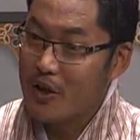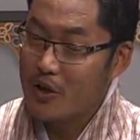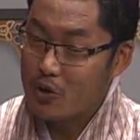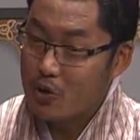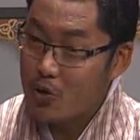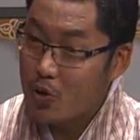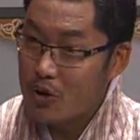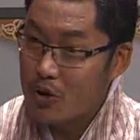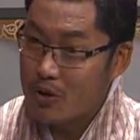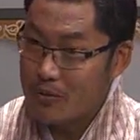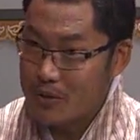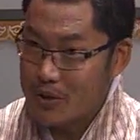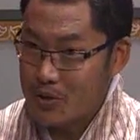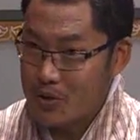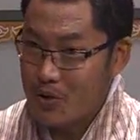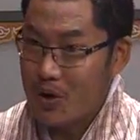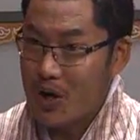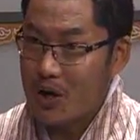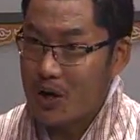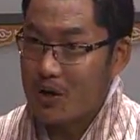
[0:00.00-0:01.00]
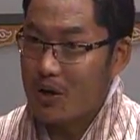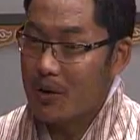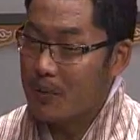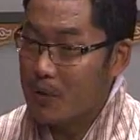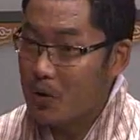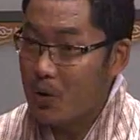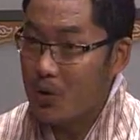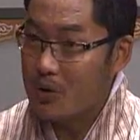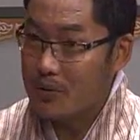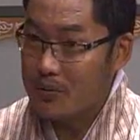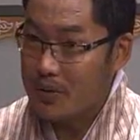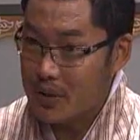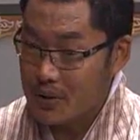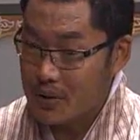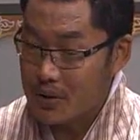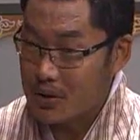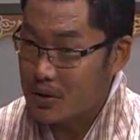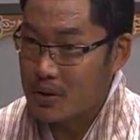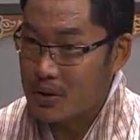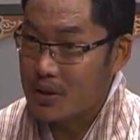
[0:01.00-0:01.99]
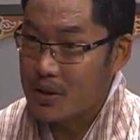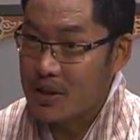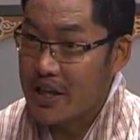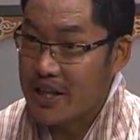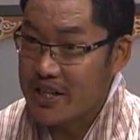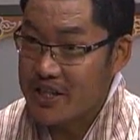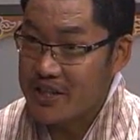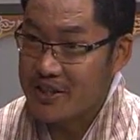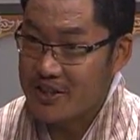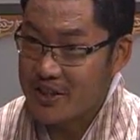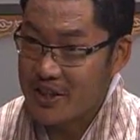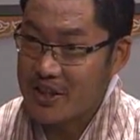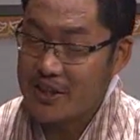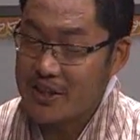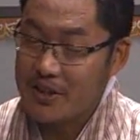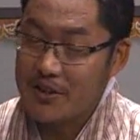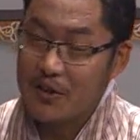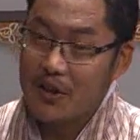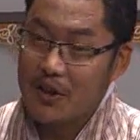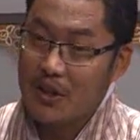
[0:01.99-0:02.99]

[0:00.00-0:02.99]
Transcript: to whole of the Dzongkhag, whole of the nation, right?